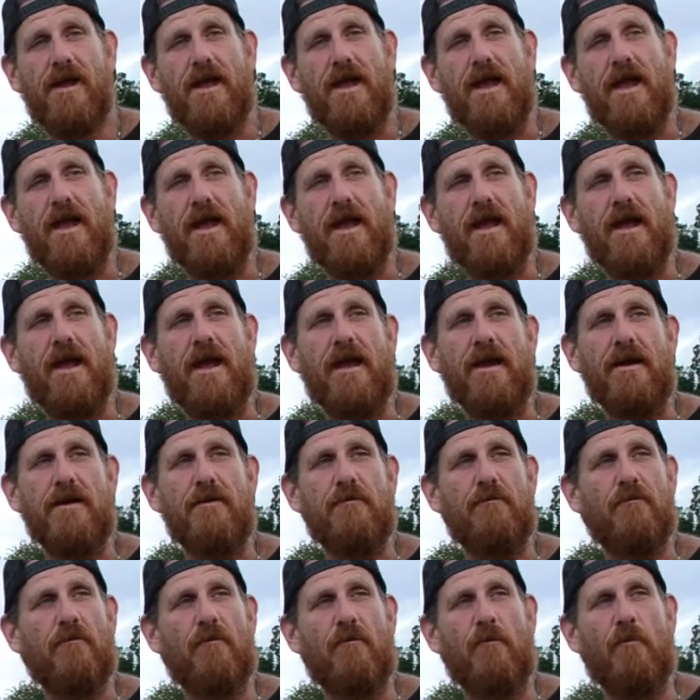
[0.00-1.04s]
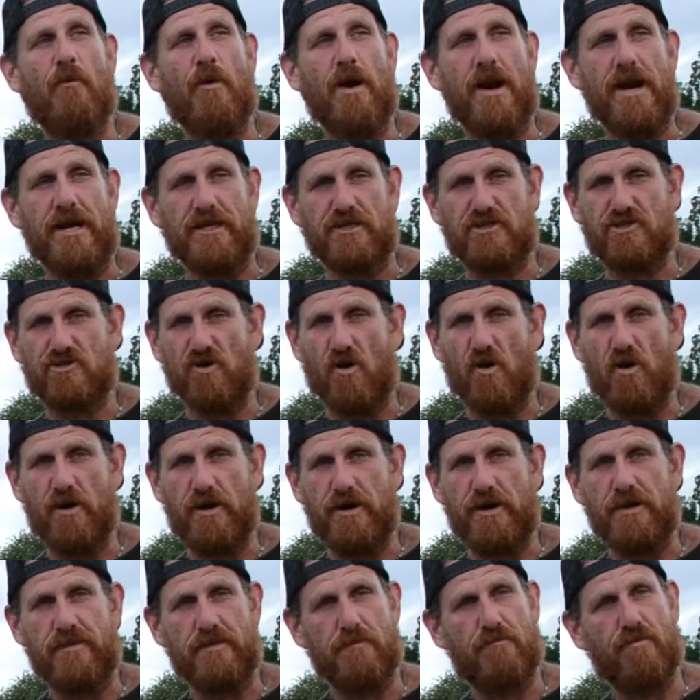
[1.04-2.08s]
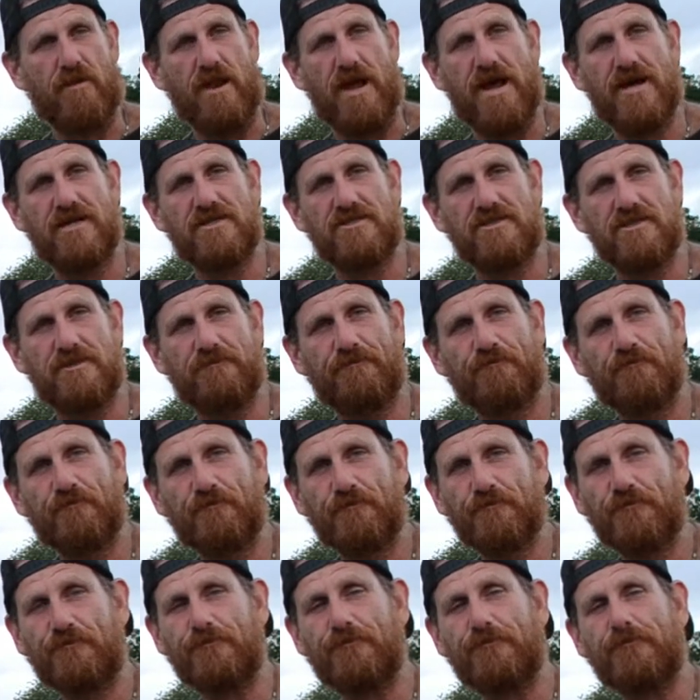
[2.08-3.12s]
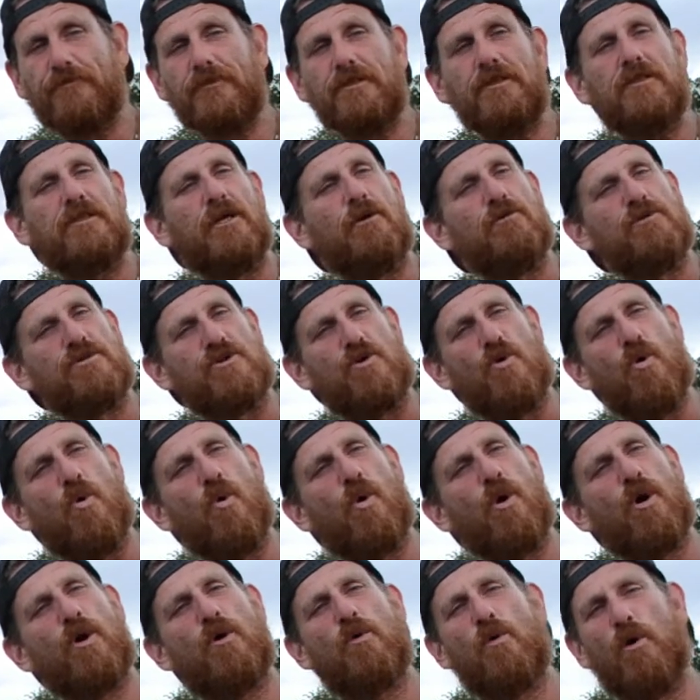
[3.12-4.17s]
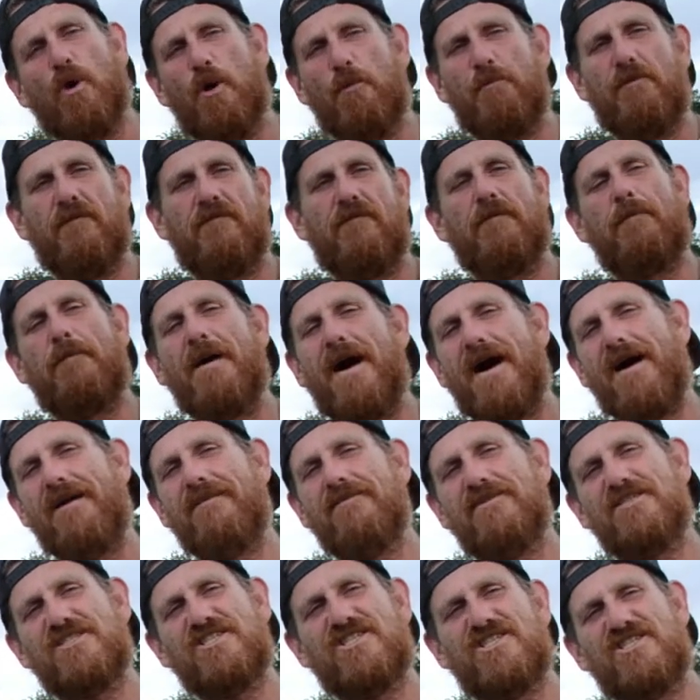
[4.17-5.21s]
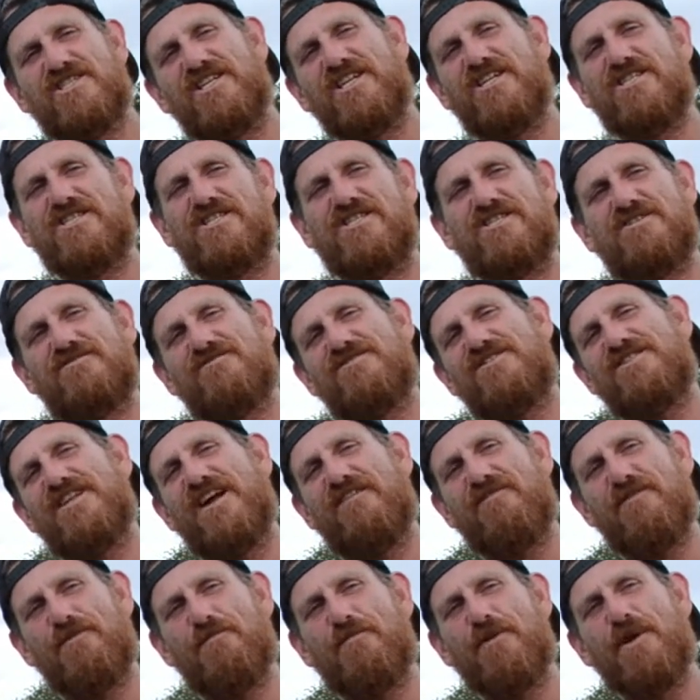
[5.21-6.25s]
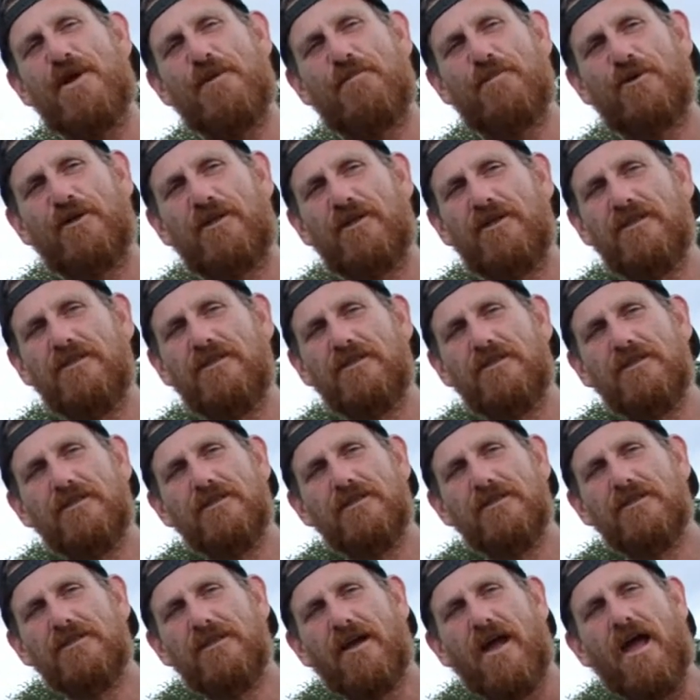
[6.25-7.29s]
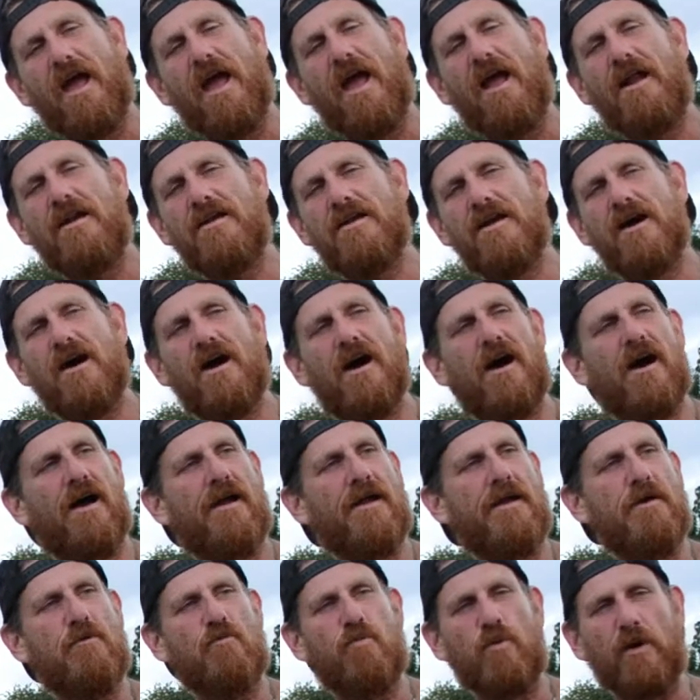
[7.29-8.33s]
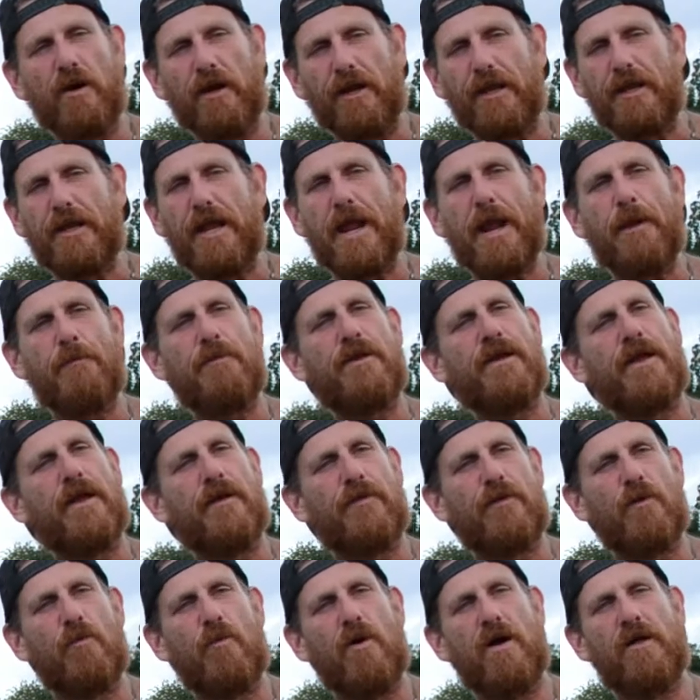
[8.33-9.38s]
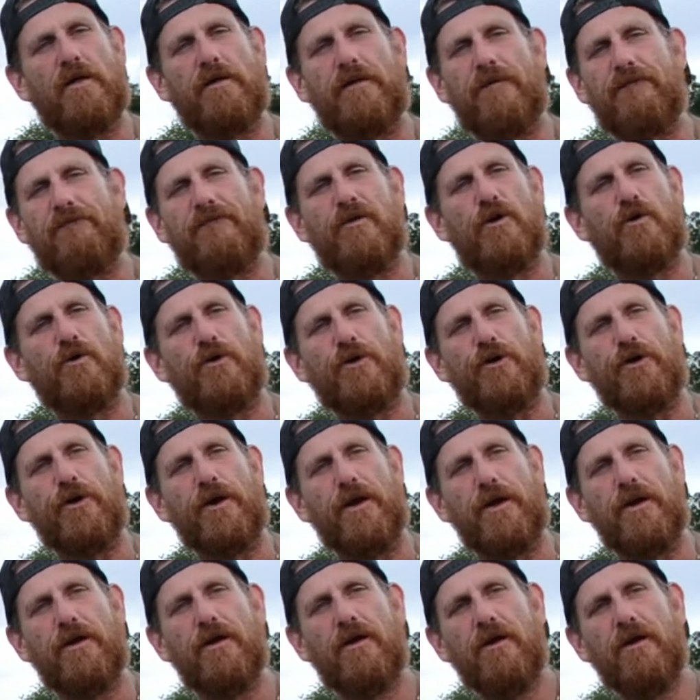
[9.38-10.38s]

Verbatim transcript: And when it started in the plaza, there was a core group of about six, seven people, and uh, it really came together well and it felt good.